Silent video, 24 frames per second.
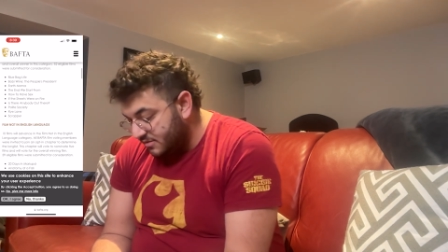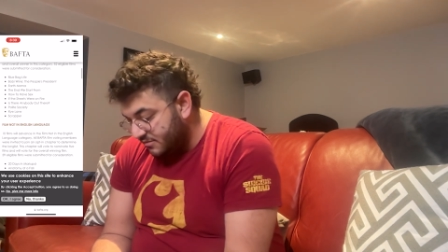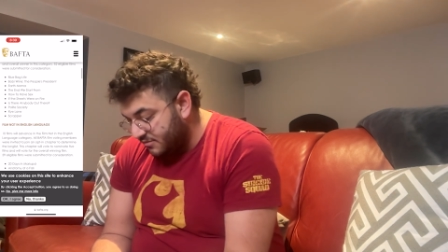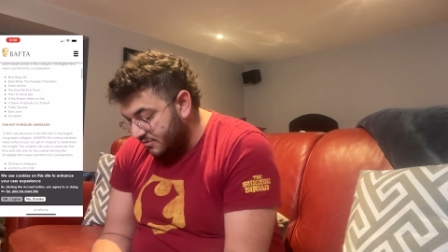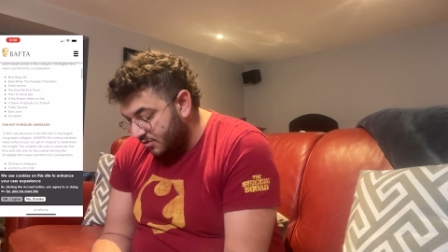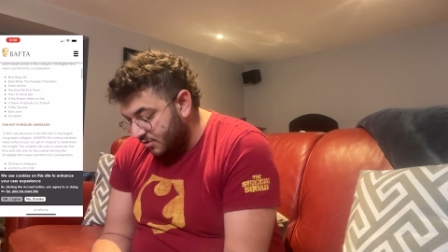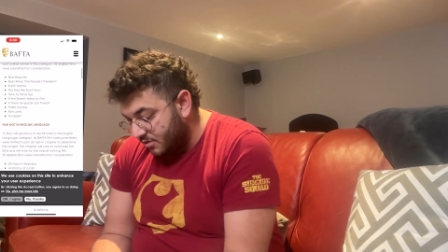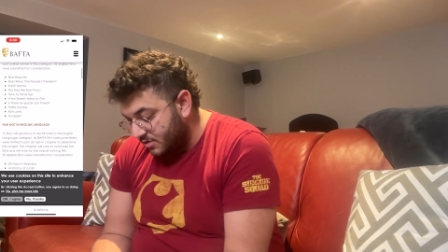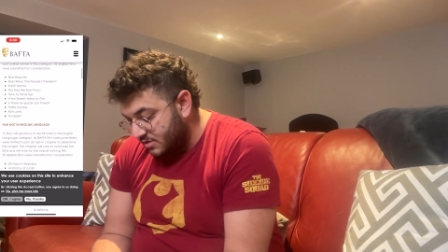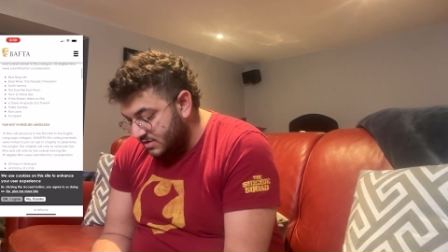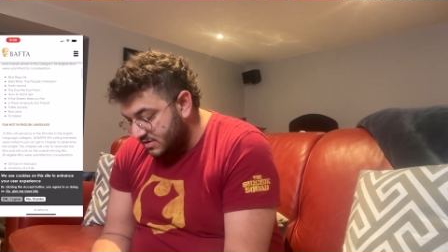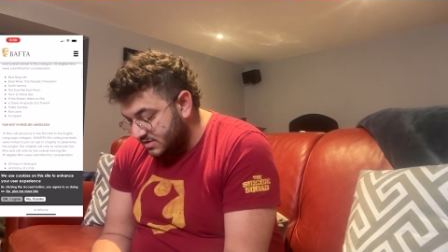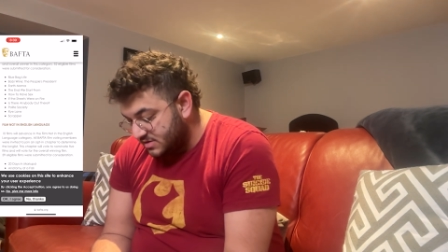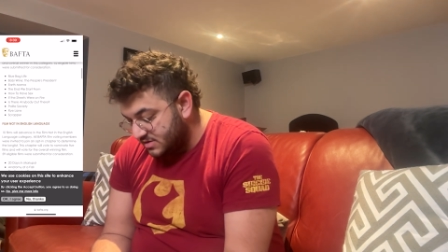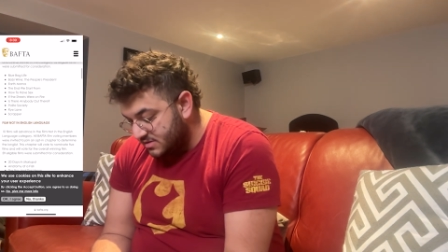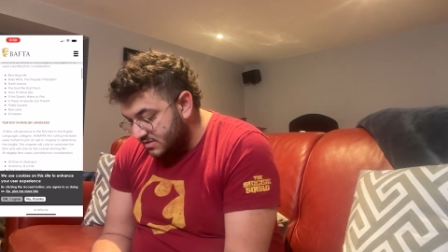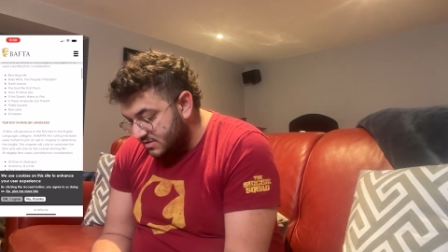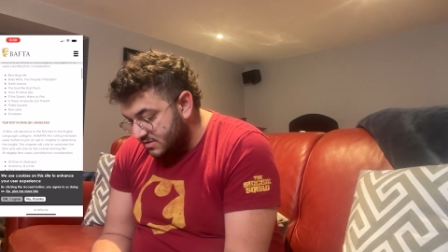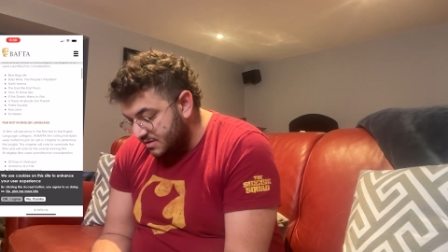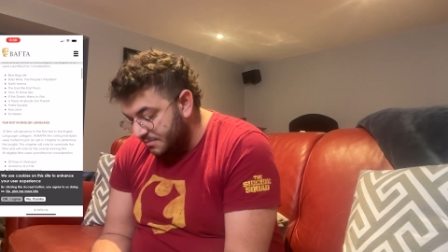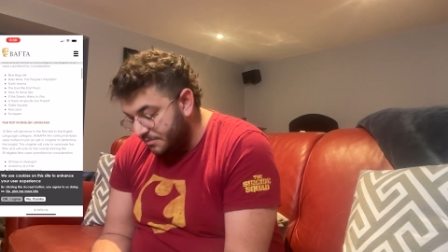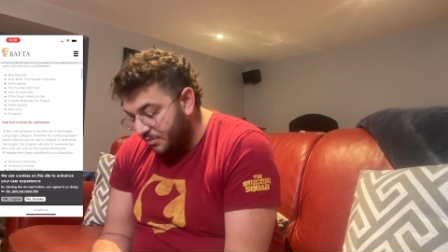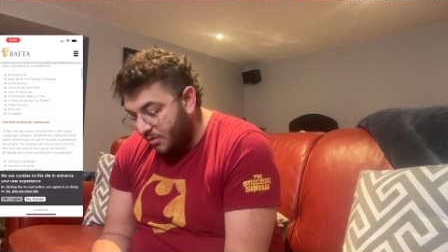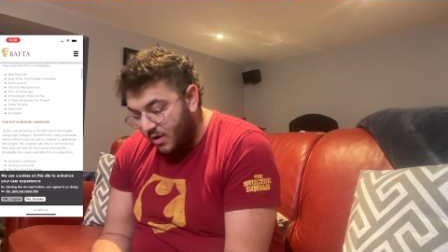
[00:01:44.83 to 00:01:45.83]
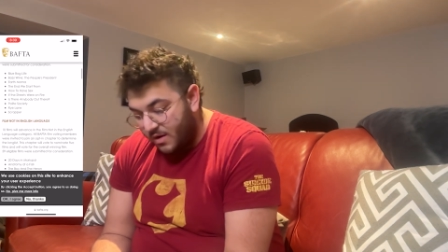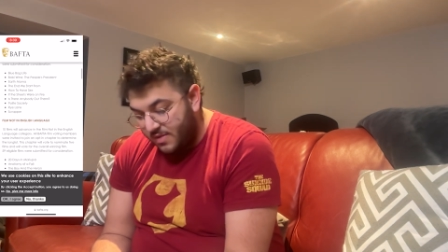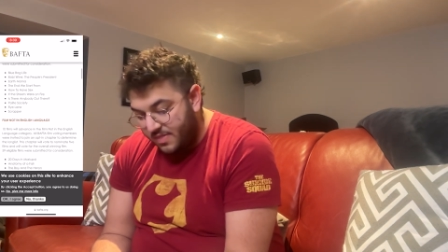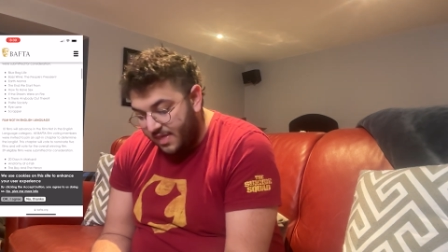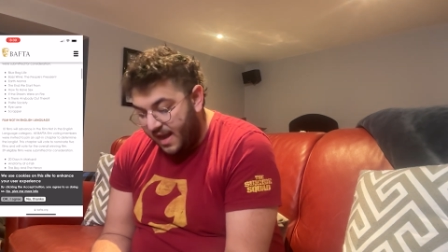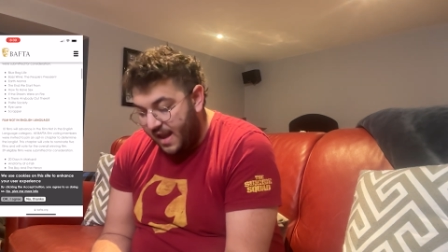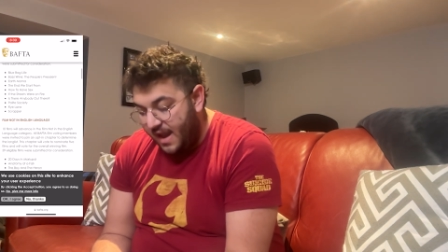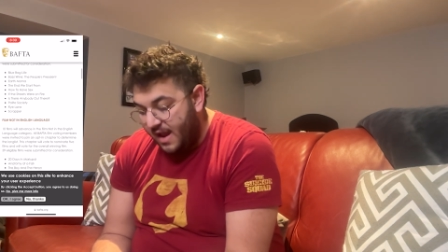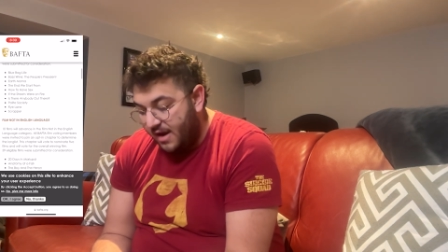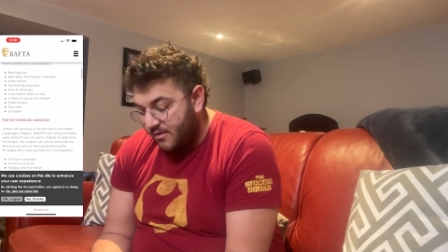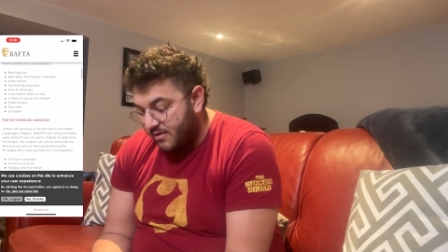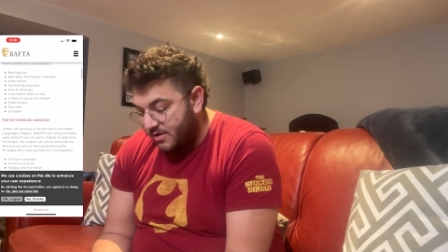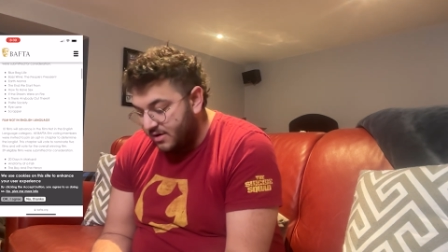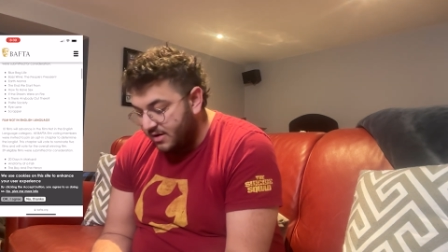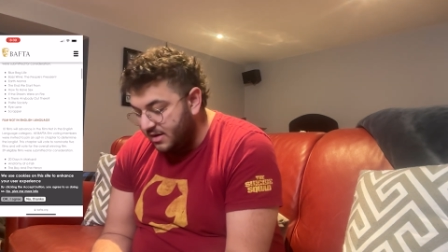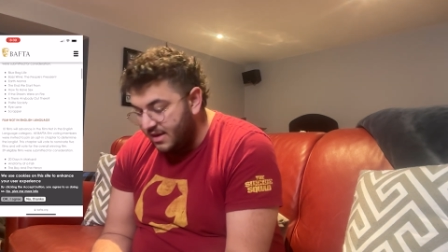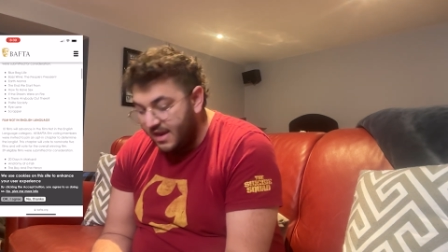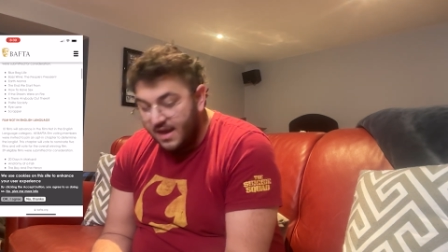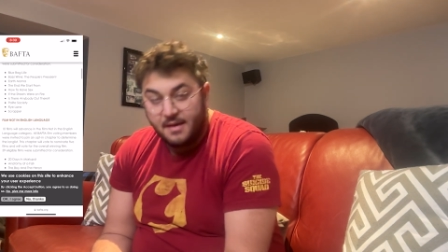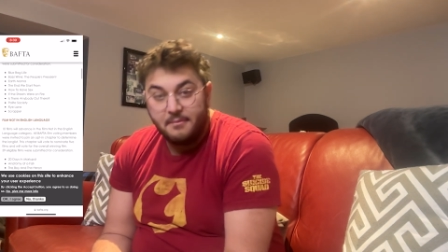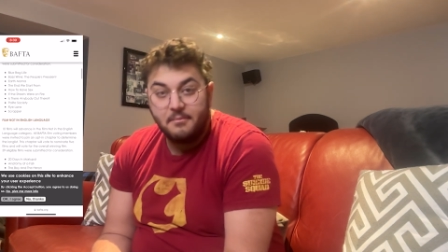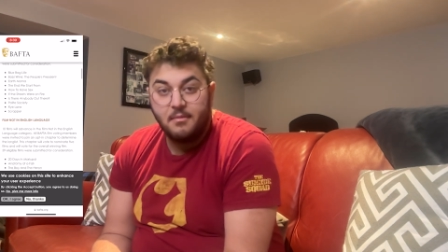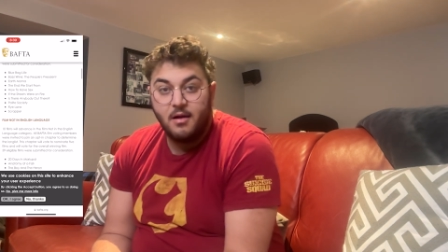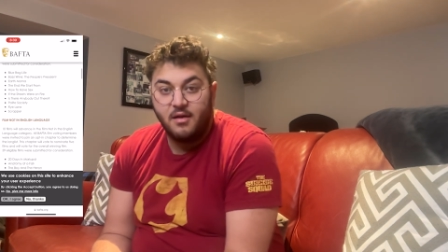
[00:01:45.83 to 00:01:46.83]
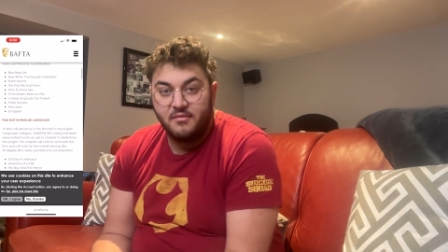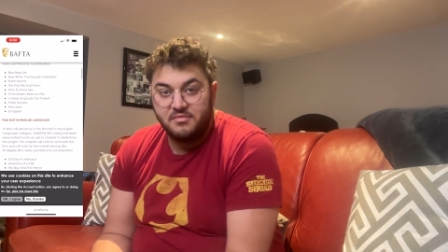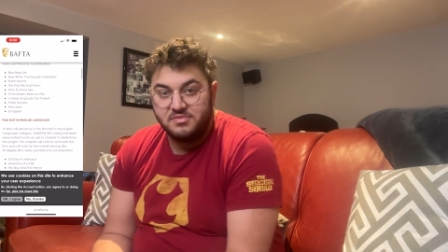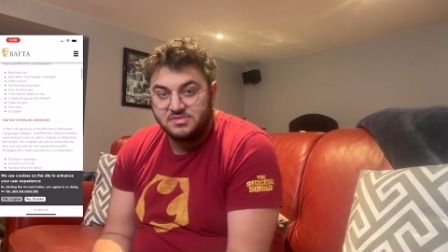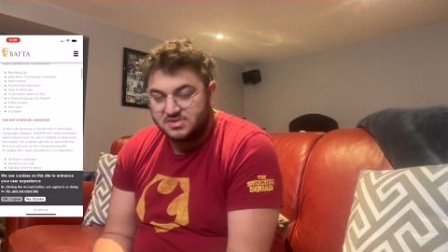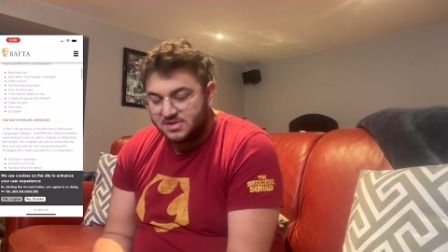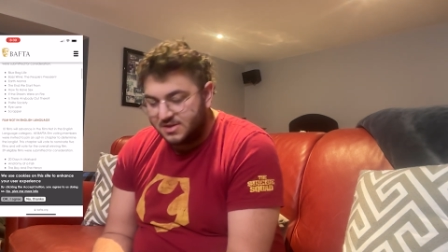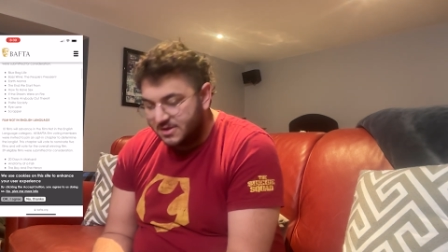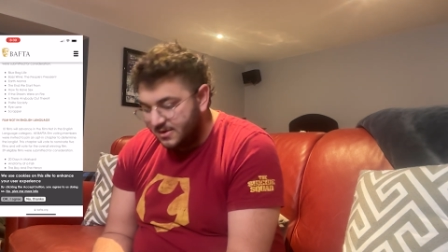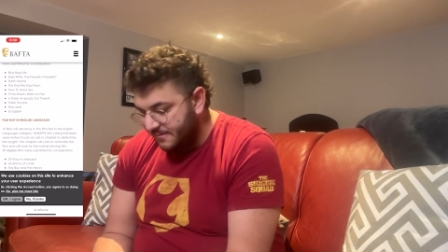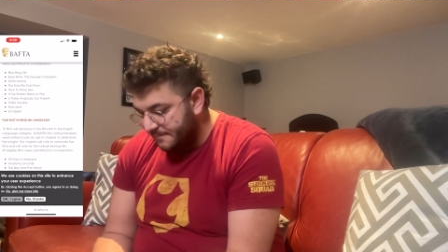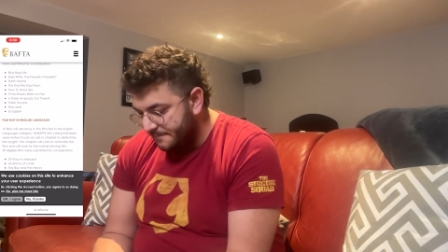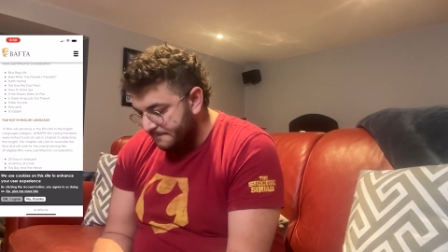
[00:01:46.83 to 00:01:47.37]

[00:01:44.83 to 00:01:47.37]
of course. The Boy and the Heron, yep, obviously.